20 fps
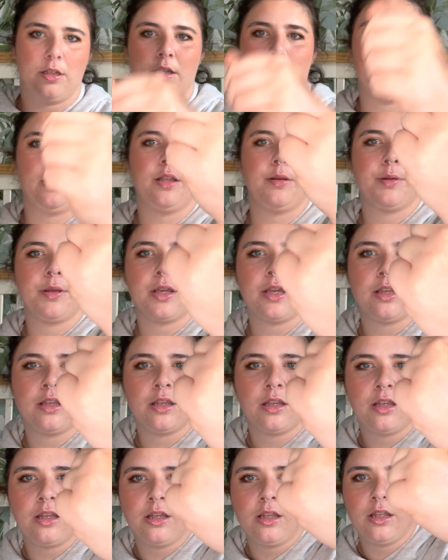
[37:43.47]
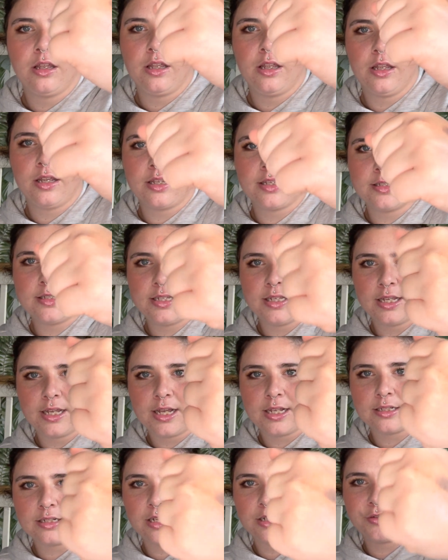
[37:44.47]
There we go. You can see it
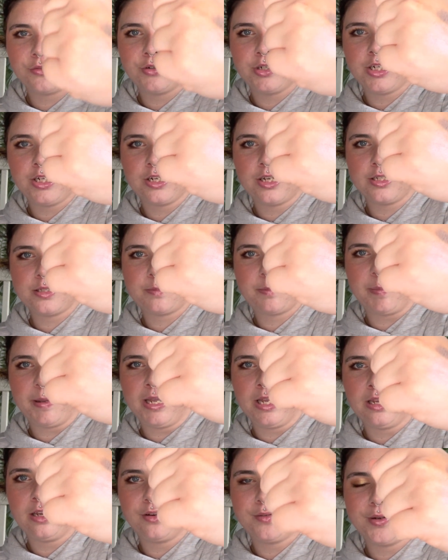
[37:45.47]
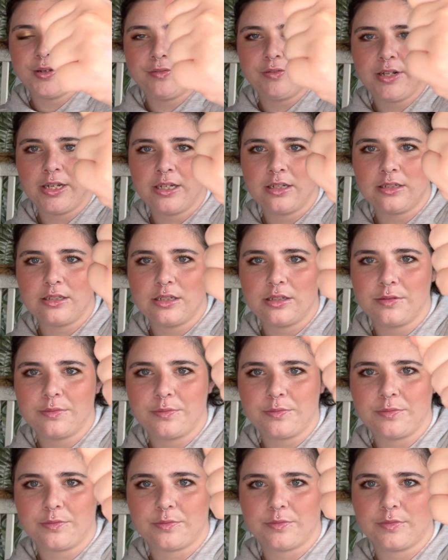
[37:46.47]
has like a really nice pink reflect.
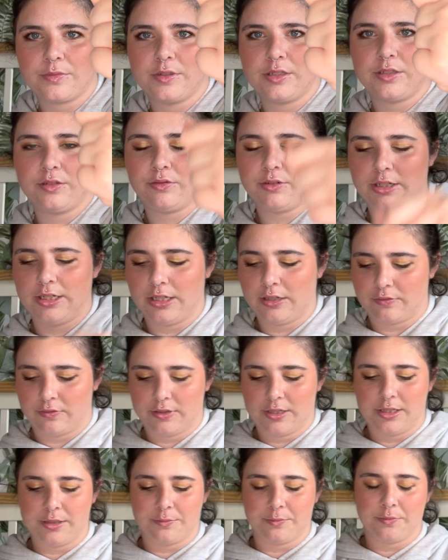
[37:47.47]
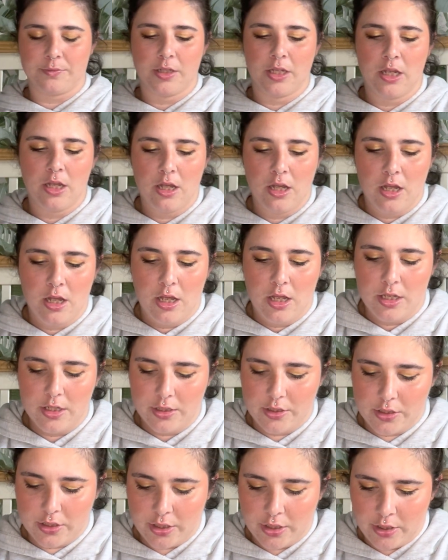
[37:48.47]
It's really lovely.
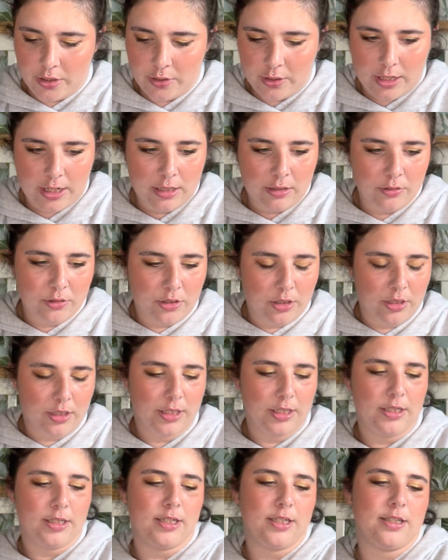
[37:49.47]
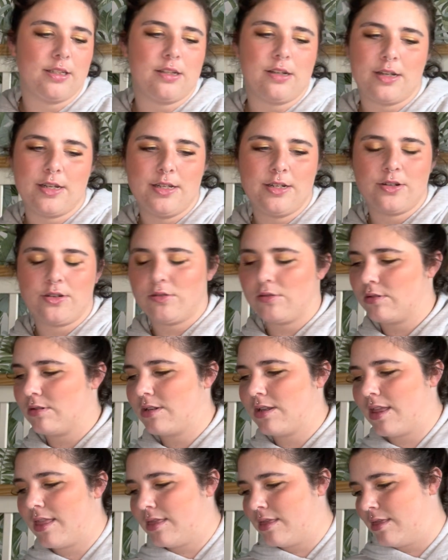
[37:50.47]
So how should I decide
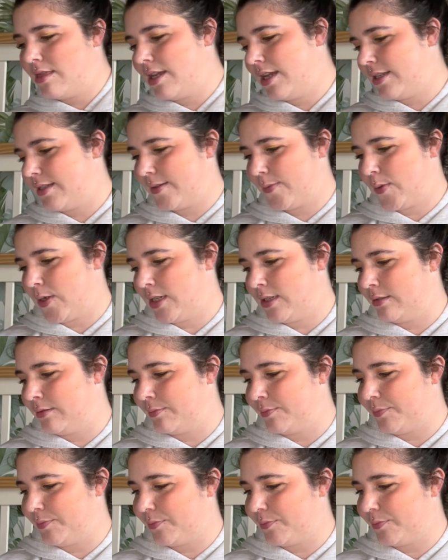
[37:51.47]
on this one?